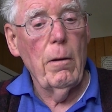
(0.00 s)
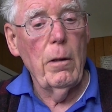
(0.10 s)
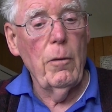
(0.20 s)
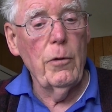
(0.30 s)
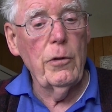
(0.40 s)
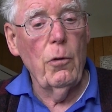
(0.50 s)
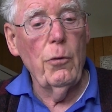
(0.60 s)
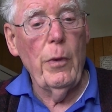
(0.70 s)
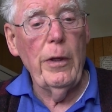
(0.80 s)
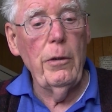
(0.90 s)
It was sold
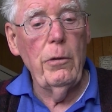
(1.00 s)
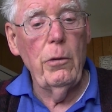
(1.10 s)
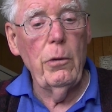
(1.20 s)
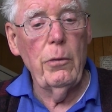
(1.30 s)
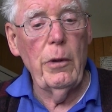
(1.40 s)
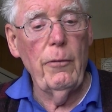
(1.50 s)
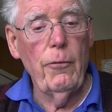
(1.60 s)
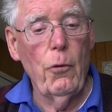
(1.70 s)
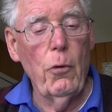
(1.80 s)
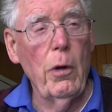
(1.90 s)
1, 2, 3,
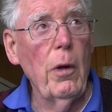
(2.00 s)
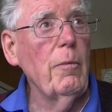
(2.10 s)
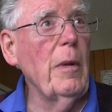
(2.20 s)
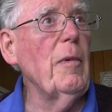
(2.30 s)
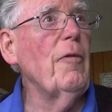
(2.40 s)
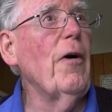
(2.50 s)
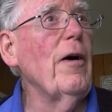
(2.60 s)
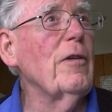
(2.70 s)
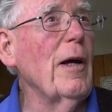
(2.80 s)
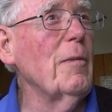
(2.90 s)
4, maybe
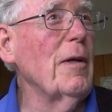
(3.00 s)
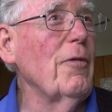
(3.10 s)
5 times.